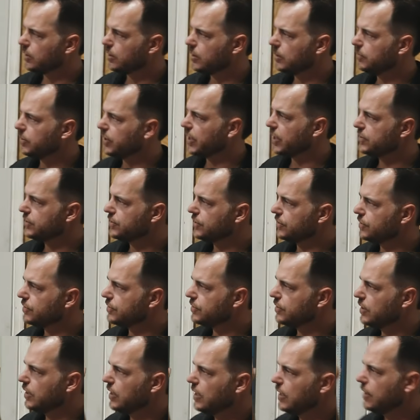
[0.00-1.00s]

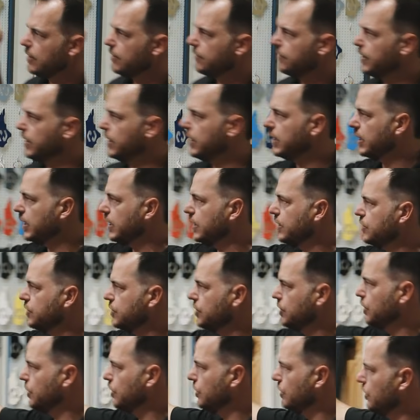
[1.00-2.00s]
compressors feed
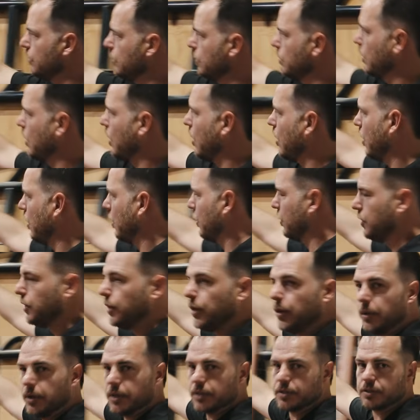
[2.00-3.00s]
into our
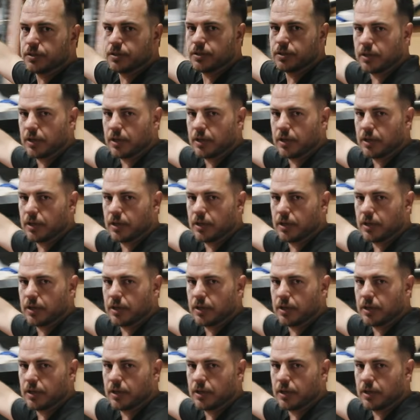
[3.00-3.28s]
newest